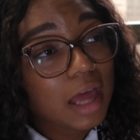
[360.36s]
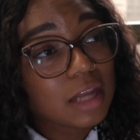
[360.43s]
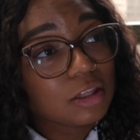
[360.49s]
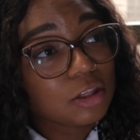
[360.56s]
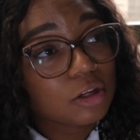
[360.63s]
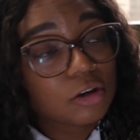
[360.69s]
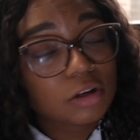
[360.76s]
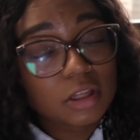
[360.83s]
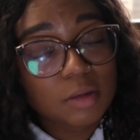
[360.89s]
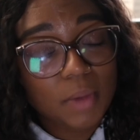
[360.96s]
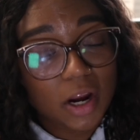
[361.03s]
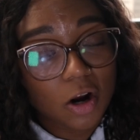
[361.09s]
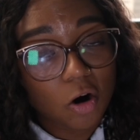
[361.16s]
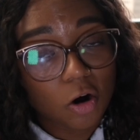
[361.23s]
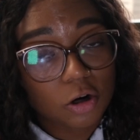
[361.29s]
And literally
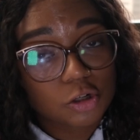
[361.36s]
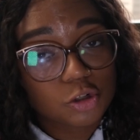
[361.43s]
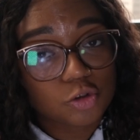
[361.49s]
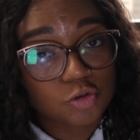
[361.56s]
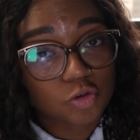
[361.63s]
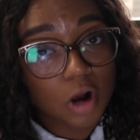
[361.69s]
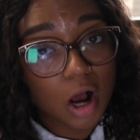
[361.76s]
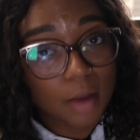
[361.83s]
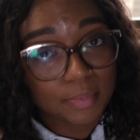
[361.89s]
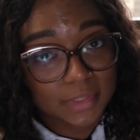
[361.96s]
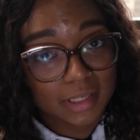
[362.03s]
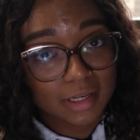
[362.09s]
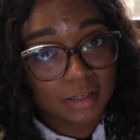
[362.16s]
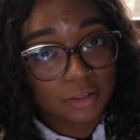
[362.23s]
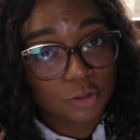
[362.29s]
my heart
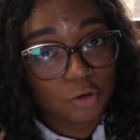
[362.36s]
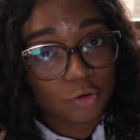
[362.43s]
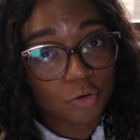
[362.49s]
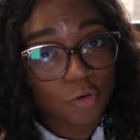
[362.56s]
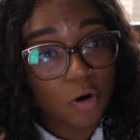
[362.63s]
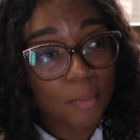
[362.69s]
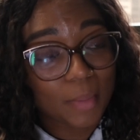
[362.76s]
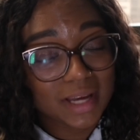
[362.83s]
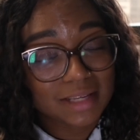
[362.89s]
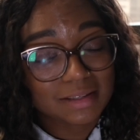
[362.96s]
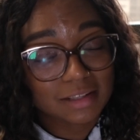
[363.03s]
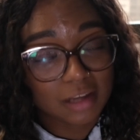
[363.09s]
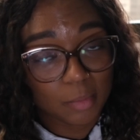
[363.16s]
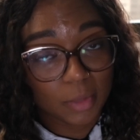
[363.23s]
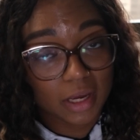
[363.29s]
dropped into my
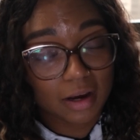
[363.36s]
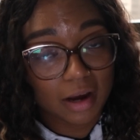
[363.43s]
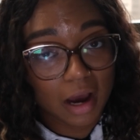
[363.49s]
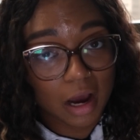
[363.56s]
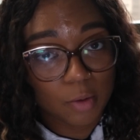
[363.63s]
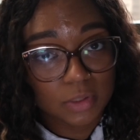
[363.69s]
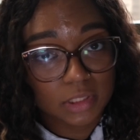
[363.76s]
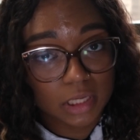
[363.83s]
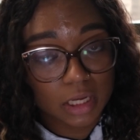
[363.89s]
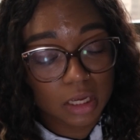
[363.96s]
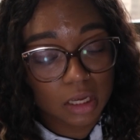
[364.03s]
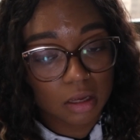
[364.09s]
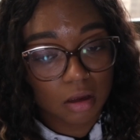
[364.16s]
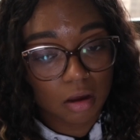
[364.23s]
stomach. I was like,